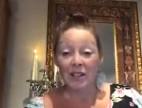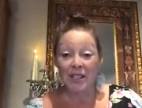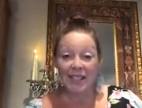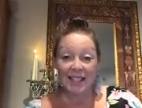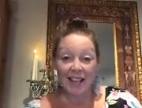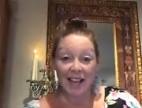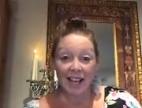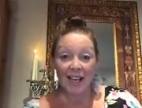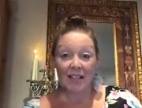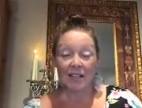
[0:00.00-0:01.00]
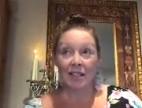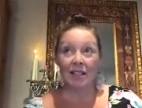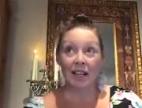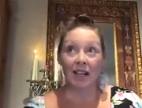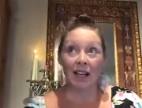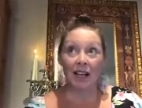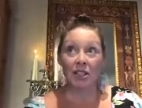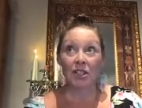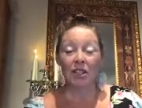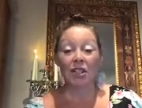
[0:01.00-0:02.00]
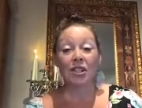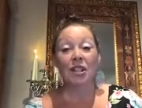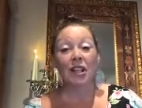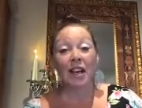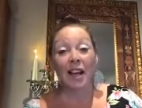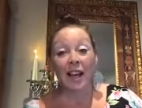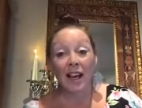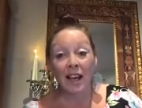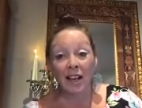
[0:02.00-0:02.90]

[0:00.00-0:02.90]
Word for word: You know, sad and anxious and